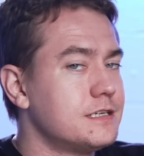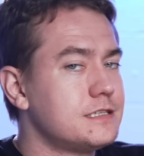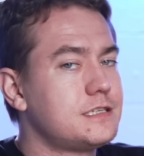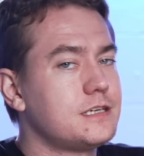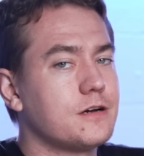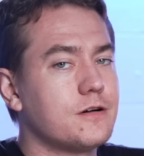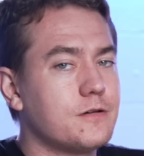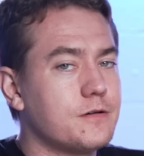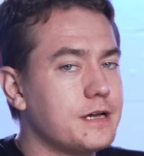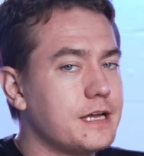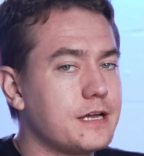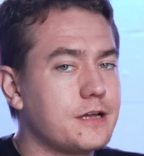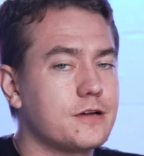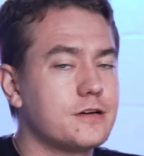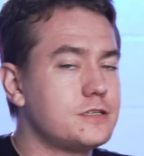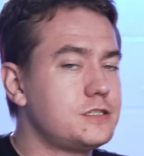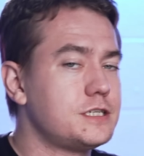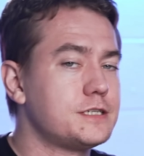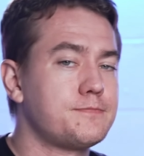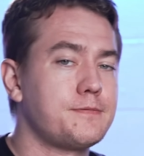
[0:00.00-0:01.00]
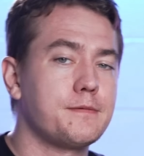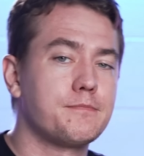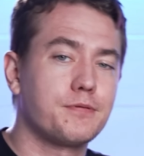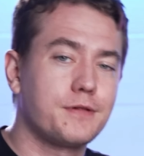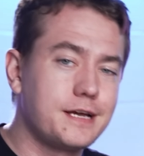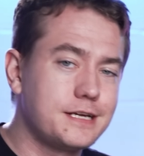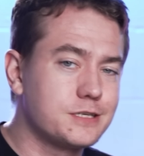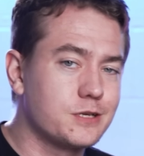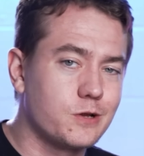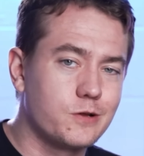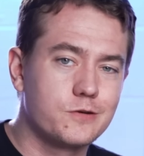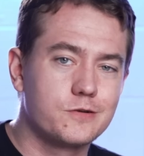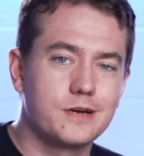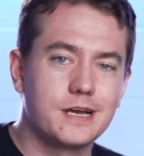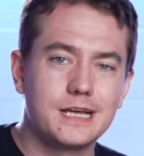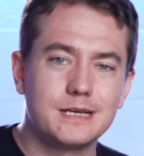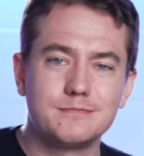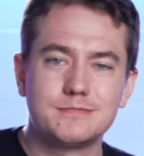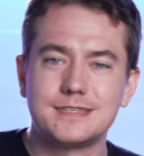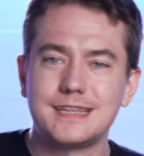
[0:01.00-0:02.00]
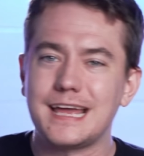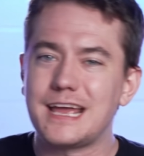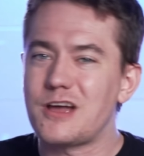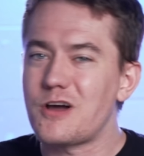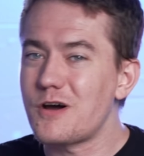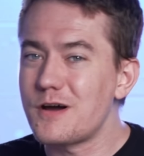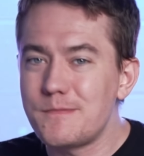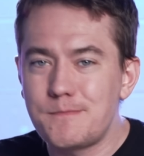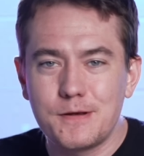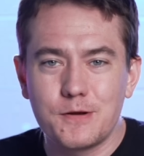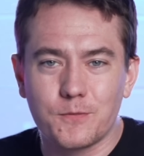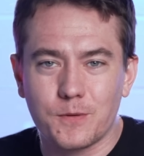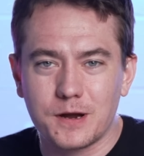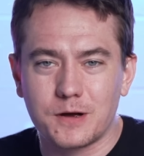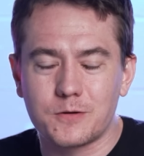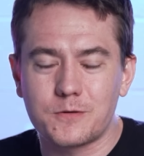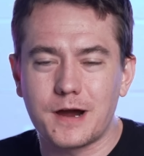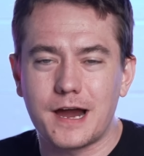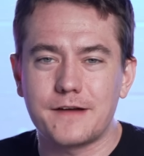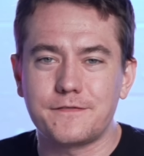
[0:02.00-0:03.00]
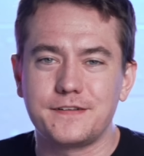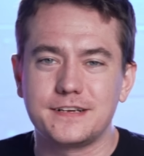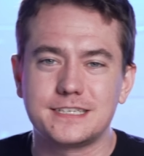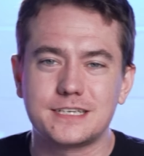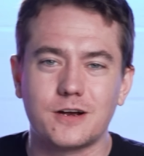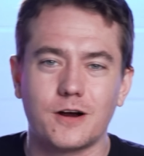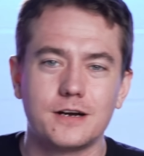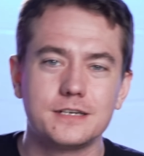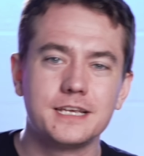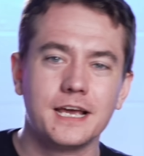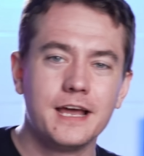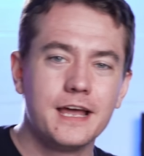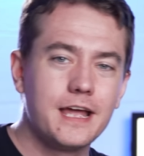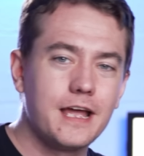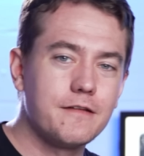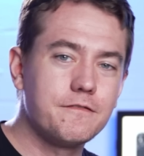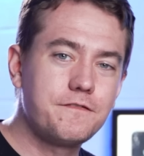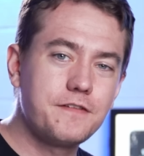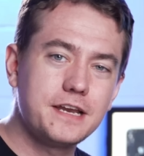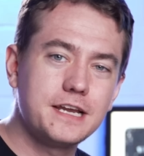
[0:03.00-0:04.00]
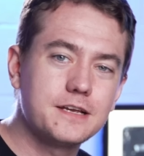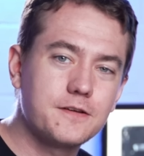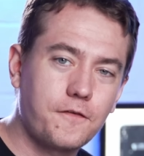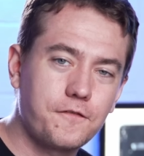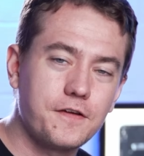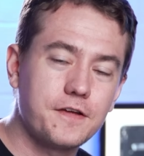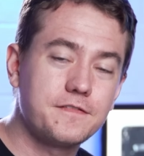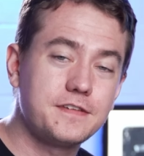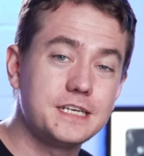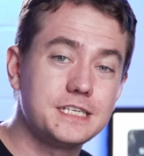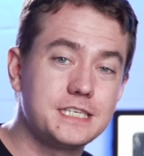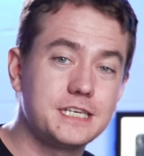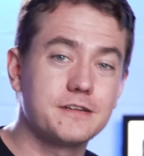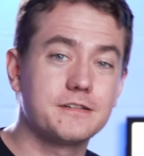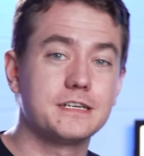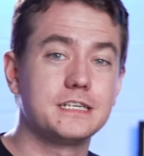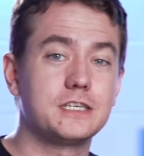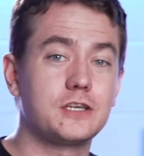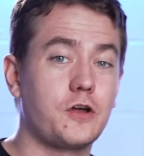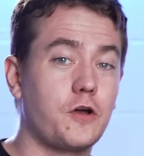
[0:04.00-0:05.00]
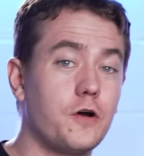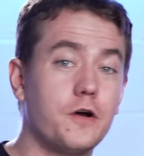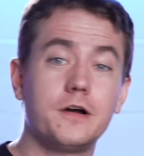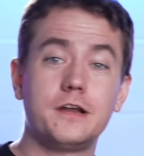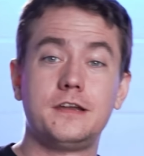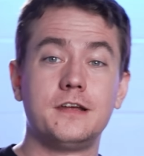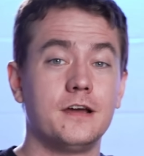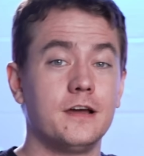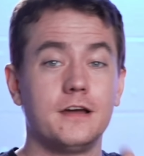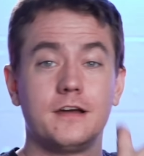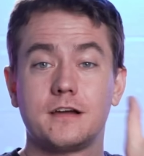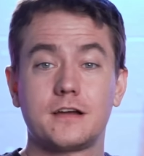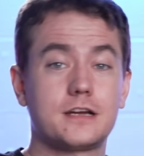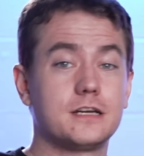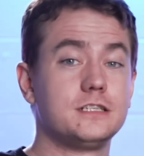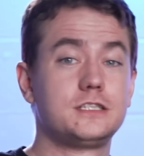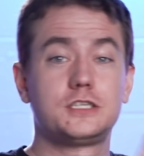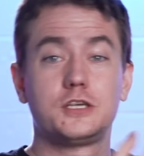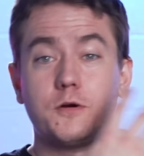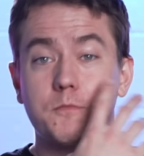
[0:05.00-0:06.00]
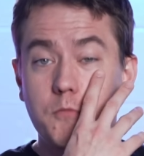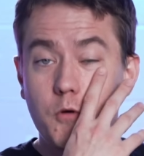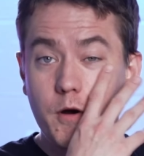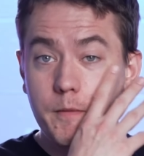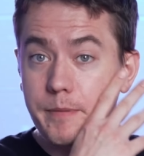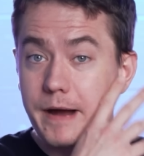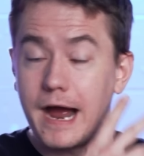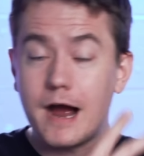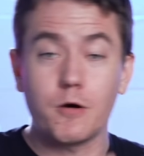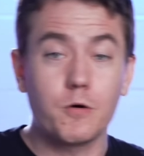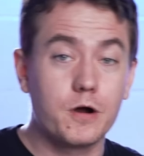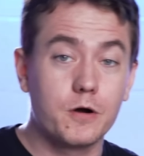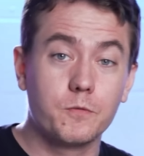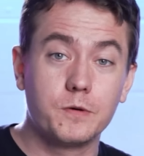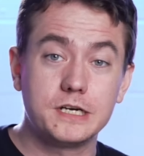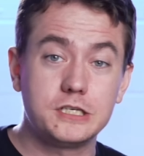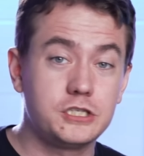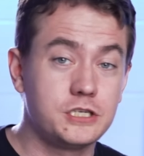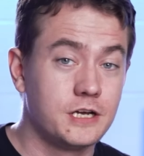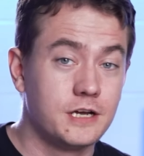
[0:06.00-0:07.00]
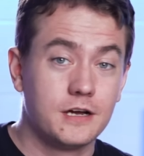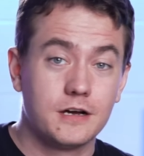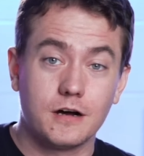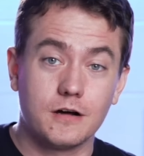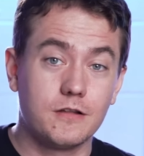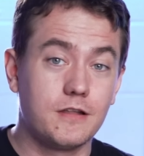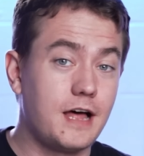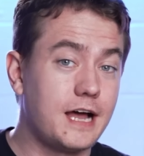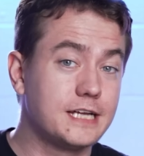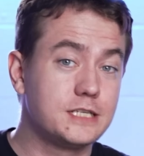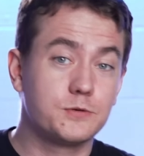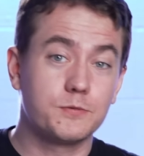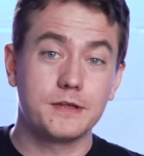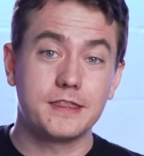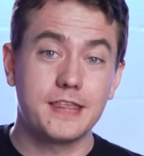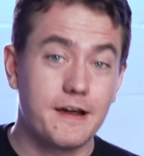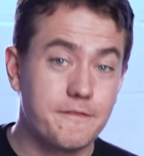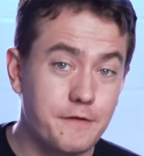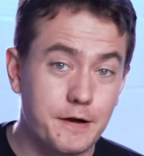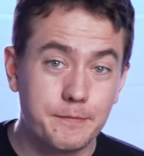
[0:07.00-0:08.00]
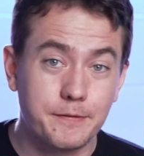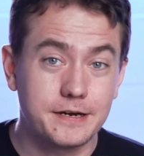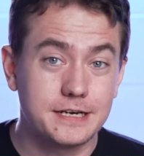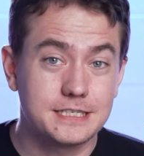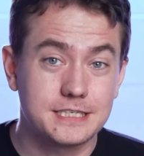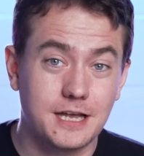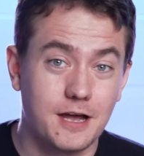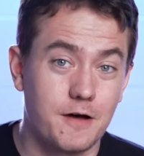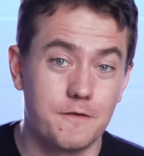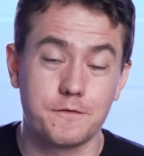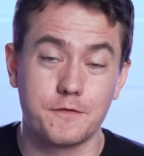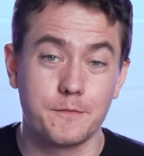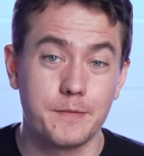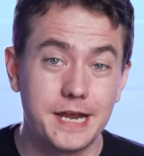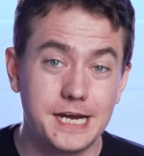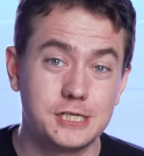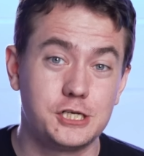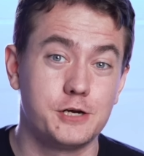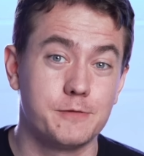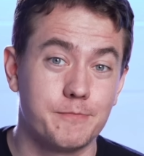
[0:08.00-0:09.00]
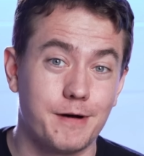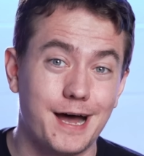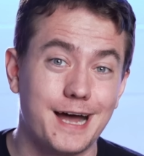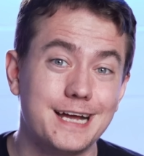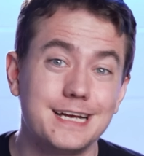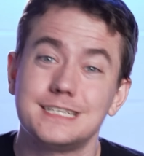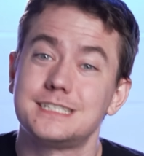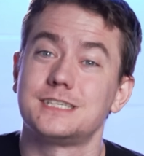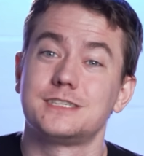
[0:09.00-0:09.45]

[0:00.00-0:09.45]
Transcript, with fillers: So it could just be placeholder names. They could be real graphics cards. NVIDIA's 50 series could consume more power, which aligns with everybody's confirmation bias.